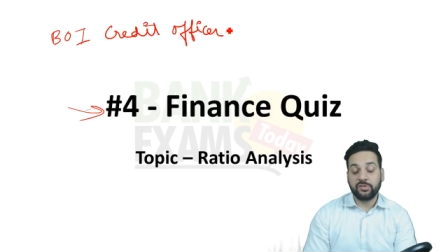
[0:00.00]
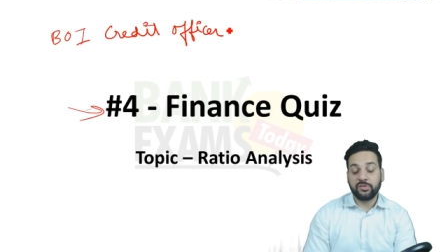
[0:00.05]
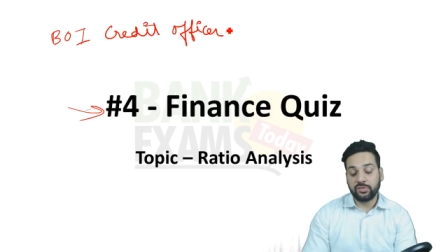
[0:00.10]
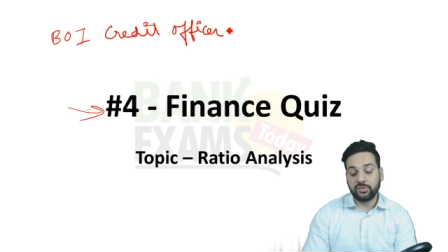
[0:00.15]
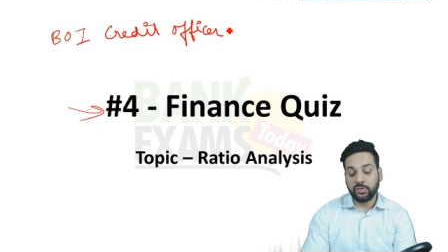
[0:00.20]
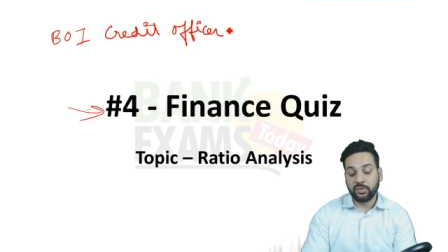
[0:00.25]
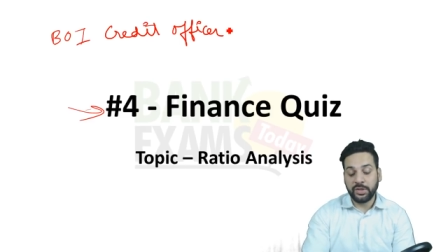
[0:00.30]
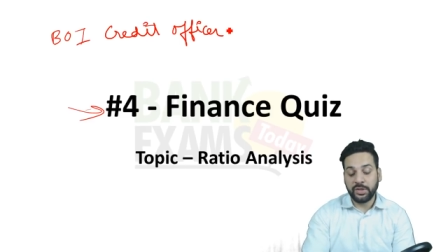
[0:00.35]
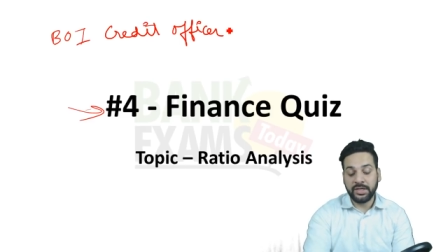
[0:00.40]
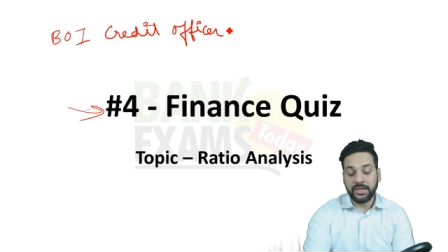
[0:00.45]
So
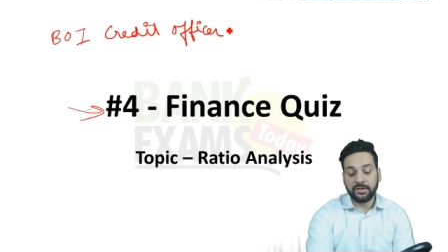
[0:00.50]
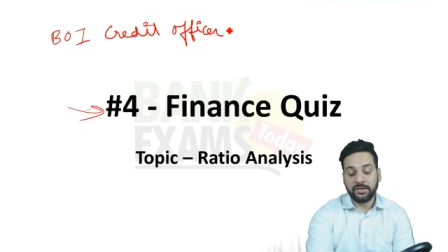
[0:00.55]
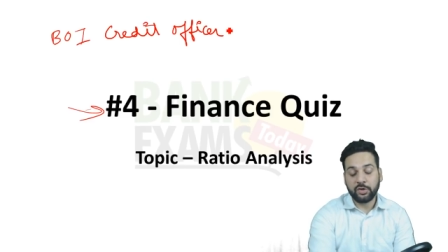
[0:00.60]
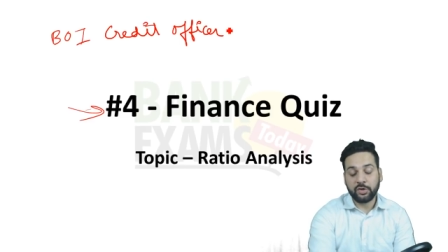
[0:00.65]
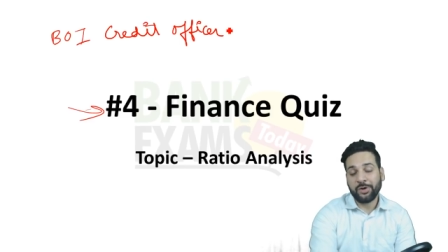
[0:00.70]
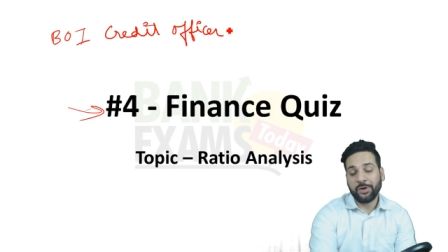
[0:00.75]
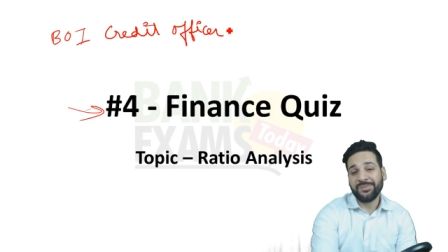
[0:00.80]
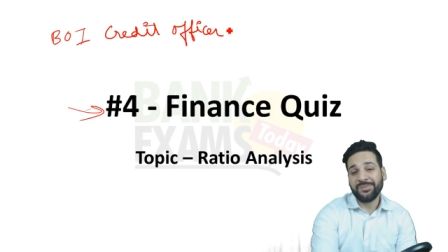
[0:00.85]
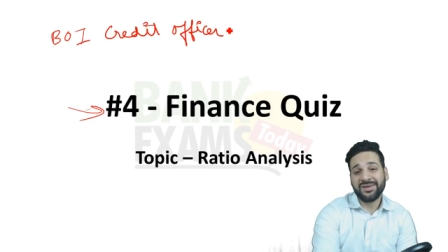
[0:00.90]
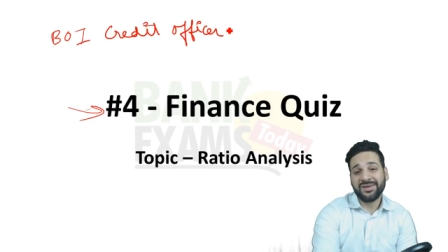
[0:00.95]
today the
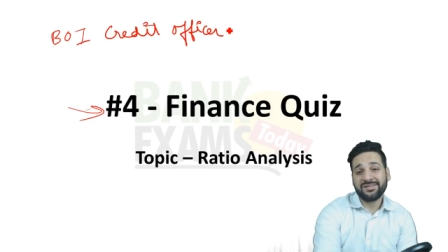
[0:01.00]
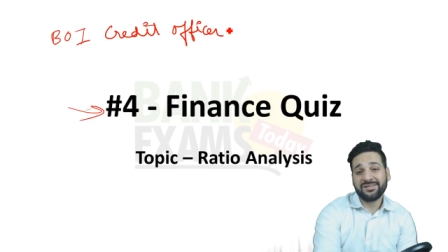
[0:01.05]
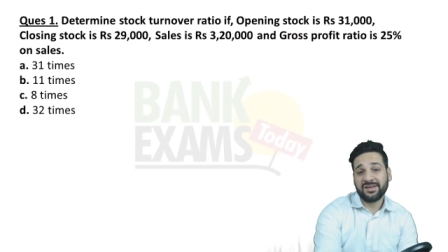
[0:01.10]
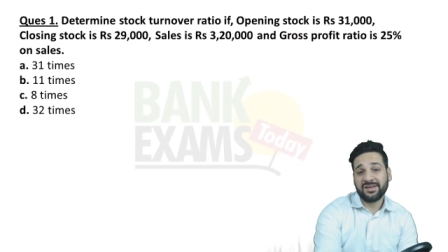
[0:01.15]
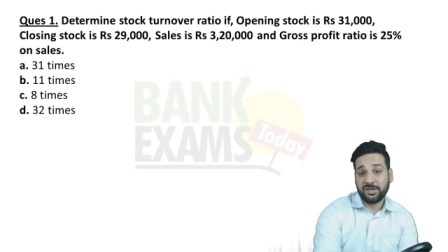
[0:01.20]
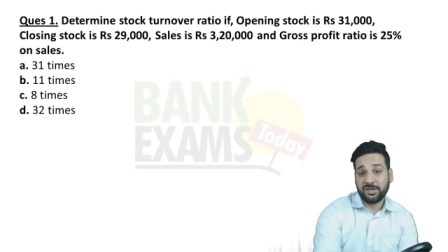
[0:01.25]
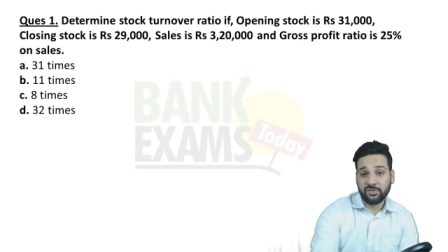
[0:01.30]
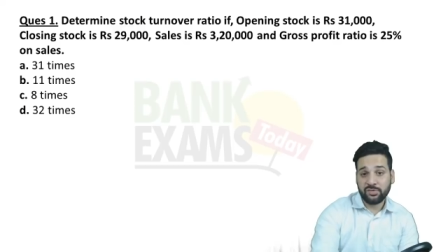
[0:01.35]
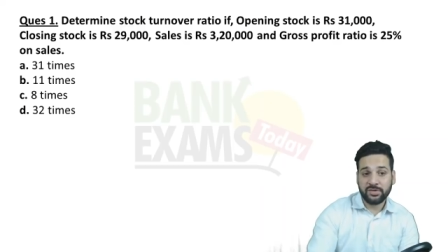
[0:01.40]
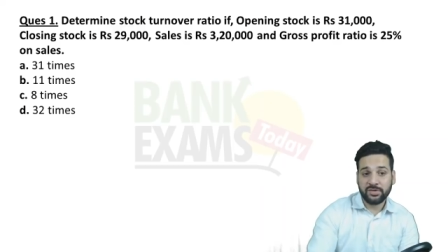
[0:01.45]
topic is
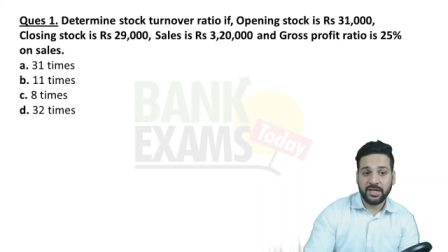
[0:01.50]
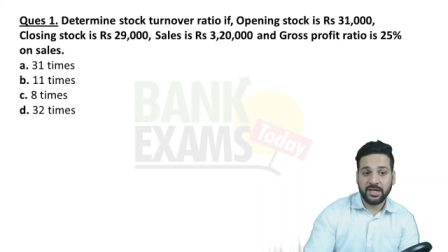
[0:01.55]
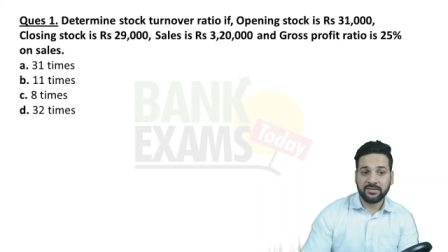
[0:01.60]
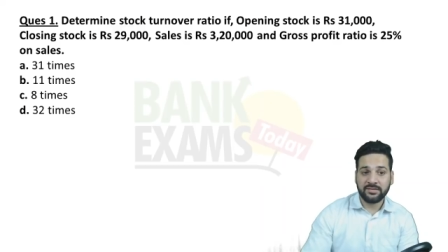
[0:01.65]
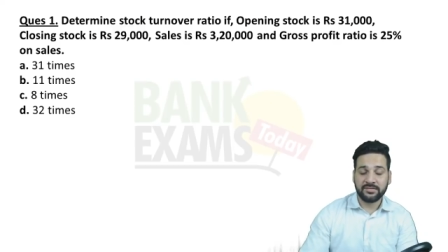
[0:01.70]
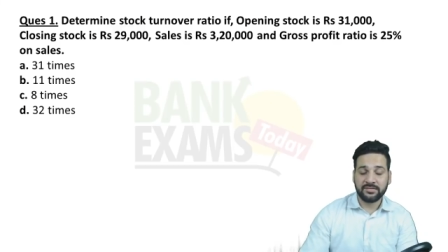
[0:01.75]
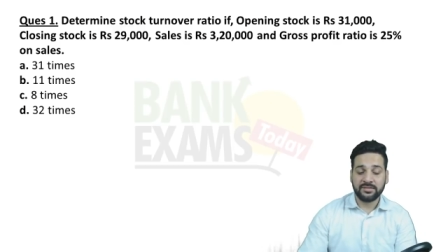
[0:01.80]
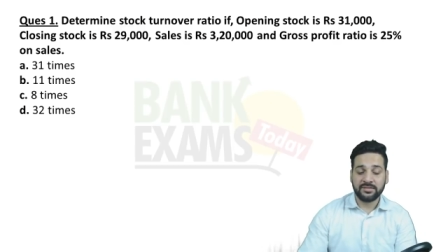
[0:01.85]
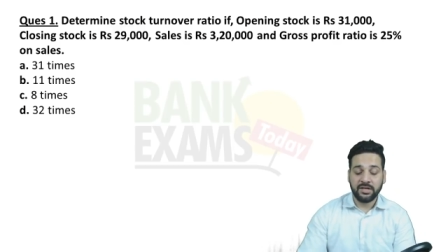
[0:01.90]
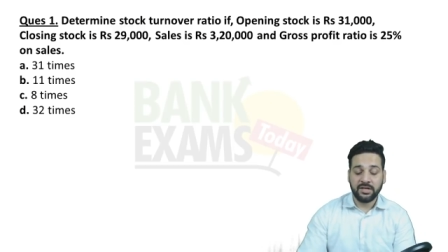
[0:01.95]
the ratio
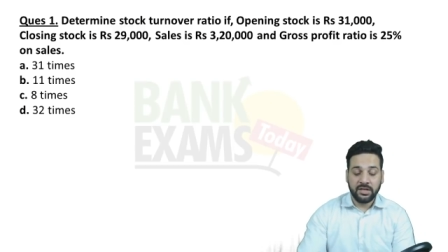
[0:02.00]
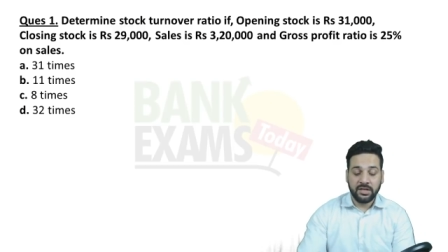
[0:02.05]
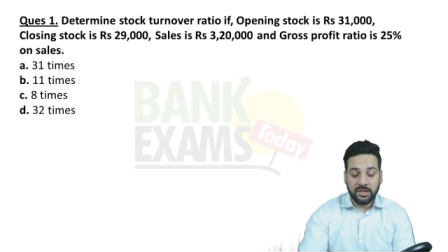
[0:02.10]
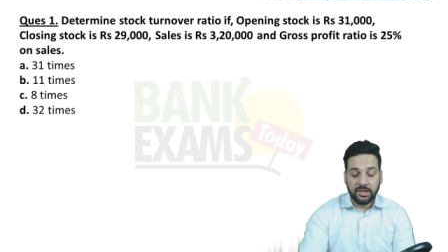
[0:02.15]
analysis.